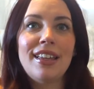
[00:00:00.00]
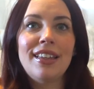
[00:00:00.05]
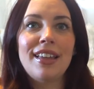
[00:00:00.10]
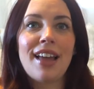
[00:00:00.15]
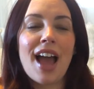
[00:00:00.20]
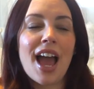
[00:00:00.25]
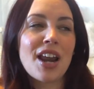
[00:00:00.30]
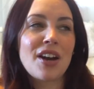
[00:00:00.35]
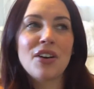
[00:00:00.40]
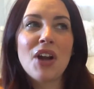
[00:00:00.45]

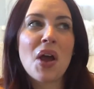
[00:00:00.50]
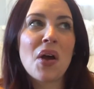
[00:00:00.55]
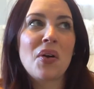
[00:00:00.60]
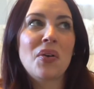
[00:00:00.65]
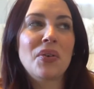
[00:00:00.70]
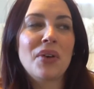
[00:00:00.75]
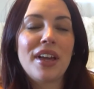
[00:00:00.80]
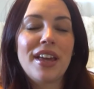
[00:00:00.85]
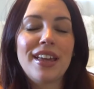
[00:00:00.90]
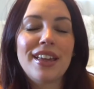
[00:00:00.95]
I don't
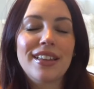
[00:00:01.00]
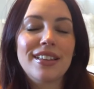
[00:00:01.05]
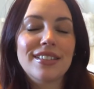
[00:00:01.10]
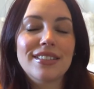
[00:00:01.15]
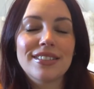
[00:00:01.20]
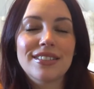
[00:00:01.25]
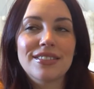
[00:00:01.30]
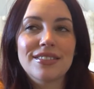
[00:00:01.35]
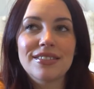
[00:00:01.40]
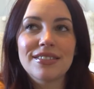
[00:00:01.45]
know,
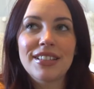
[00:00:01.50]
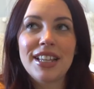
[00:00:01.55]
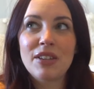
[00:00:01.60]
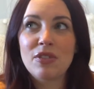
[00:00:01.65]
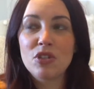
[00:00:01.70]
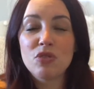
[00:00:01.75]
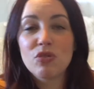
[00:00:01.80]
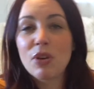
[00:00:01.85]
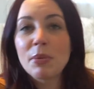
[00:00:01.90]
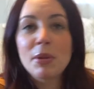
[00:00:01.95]
like
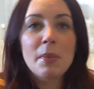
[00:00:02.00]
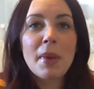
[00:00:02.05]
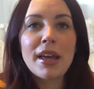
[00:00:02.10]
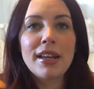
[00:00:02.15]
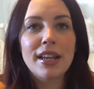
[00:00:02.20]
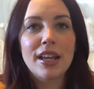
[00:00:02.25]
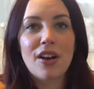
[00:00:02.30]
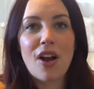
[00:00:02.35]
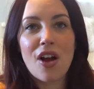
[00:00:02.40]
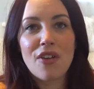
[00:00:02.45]
we ripped the
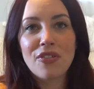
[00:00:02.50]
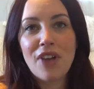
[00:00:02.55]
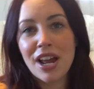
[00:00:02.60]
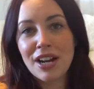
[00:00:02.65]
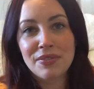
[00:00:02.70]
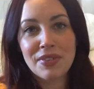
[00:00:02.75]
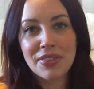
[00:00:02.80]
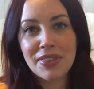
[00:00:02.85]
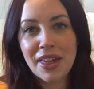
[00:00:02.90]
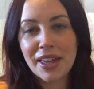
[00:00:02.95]
Band-Aid off
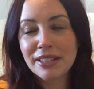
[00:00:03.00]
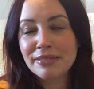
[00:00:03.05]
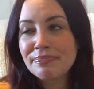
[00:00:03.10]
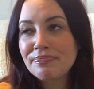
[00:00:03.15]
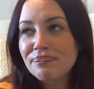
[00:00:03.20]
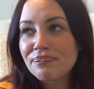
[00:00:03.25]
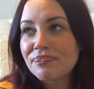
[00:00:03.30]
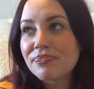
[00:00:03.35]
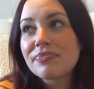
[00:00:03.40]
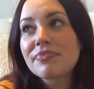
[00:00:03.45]
kind of a thing,
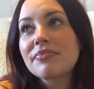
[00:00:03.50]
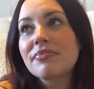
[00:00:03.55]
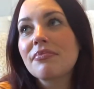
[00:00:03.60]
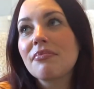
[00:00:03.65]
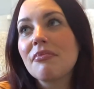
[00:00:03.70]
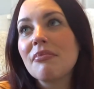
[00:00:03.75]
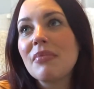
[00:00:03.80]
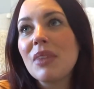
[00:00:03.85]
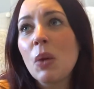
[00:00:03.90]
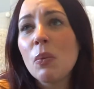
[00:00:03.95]

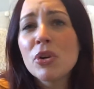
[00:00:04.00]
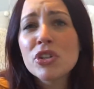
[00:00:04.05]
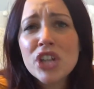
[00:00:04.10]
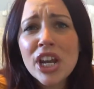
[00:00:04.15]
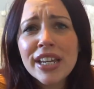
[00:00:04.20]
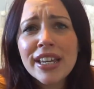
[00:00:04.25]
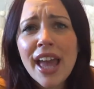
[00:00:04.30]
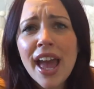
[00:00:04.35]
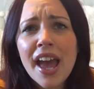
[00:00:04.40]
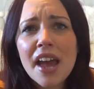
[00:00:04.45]
which
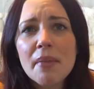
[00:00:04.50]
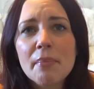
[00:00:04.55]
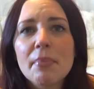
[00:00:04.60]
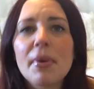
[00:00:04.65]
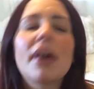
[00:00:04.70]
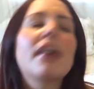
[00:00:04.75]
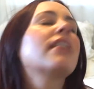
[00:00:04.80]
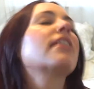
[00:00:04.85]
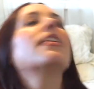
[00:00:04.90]
I get, but